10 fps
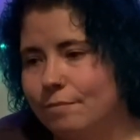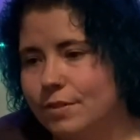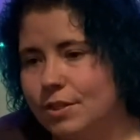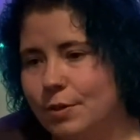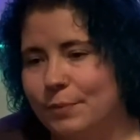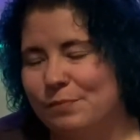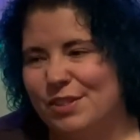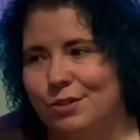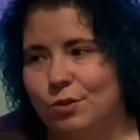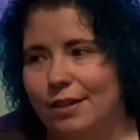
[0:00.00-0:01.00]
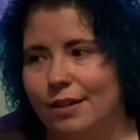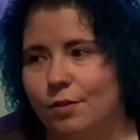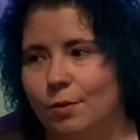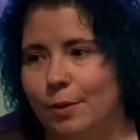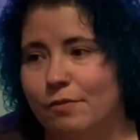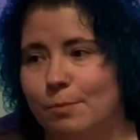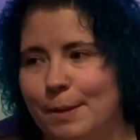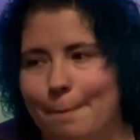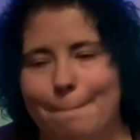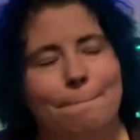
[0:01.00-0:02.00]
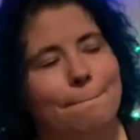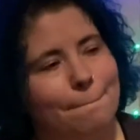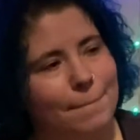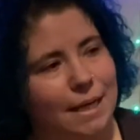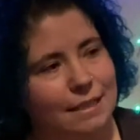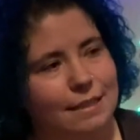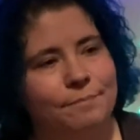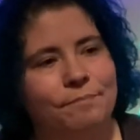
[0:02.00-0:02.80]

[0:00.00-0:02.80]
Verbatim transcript: So to try and get her away from it. But